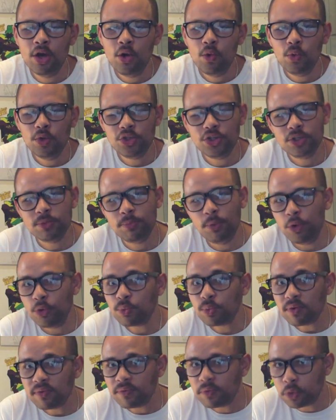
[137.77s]
which is both
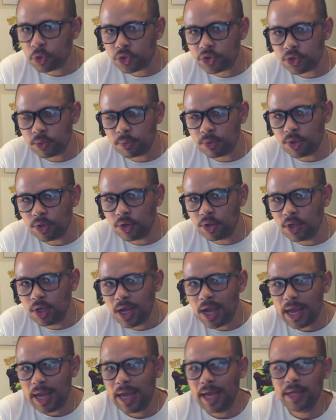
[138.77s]
reversible
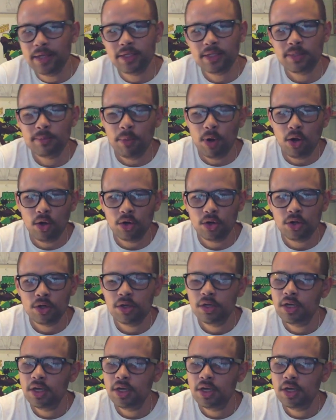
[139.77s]
and smaller